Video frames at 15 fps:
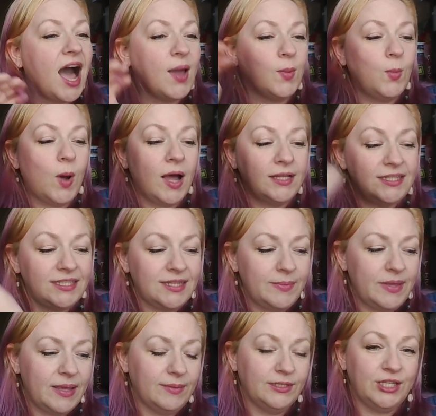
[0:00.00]
I want
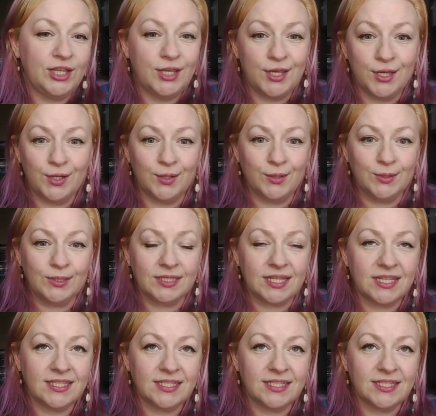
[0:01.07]
to be able to use